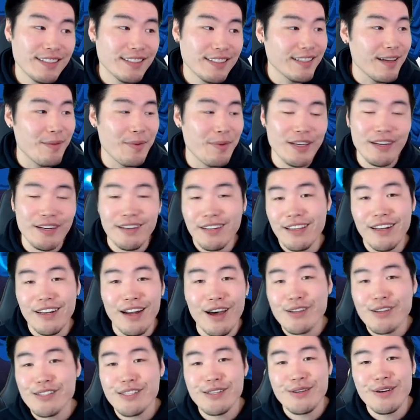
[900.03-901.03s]
I mean, in
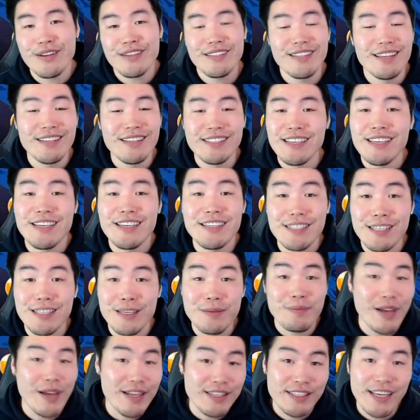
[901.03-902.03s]
all seriousness, is the
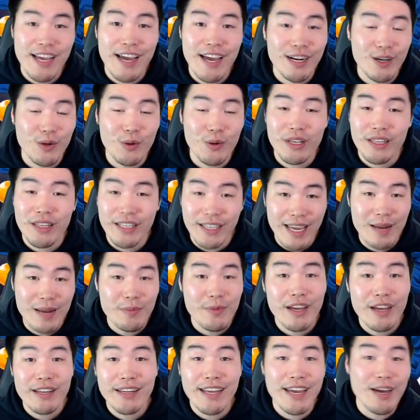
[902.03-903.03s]
best category in the game
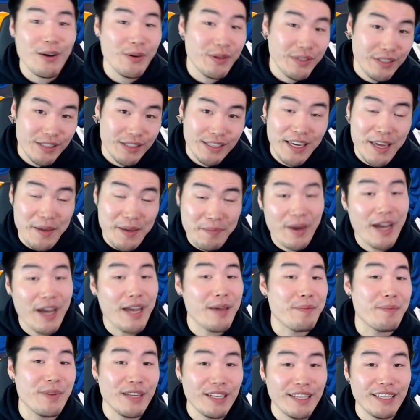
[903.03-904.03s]
right now, in my
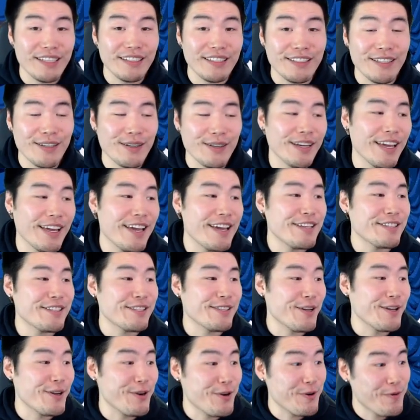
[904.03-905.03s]
opinion. Okay,
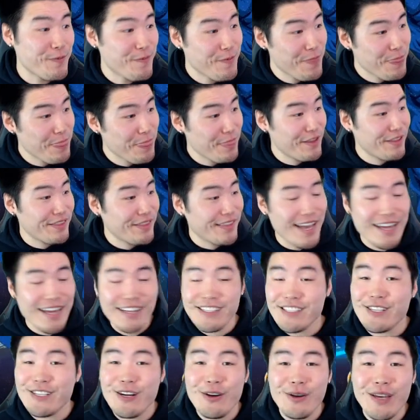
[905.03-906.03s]
so that
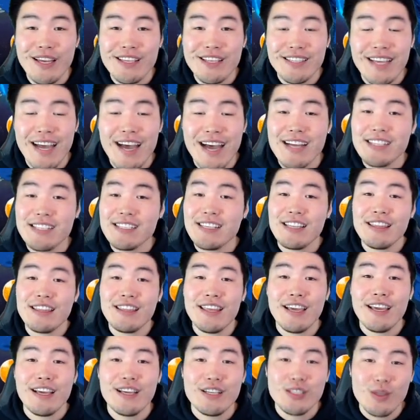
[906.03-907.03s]
is the showcase, guys.
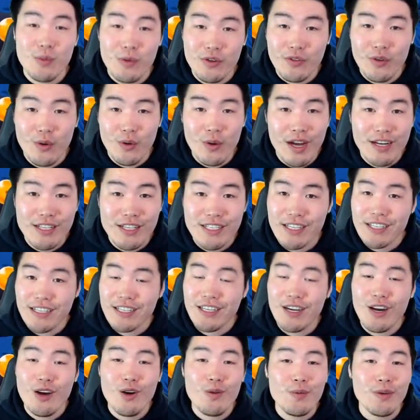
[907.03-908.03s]
Thank you so much for watching.
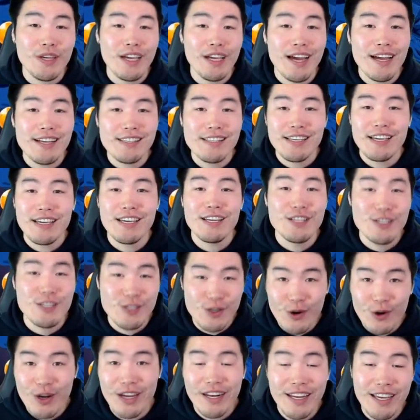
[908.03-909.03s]
Hope you guys
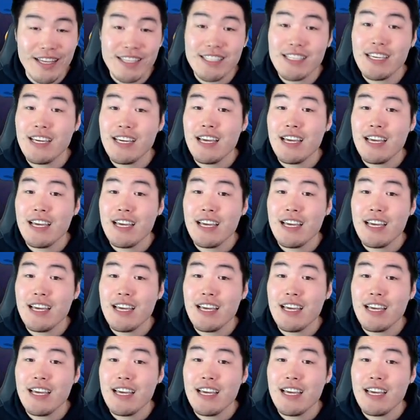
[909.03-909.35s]
enjoyed it.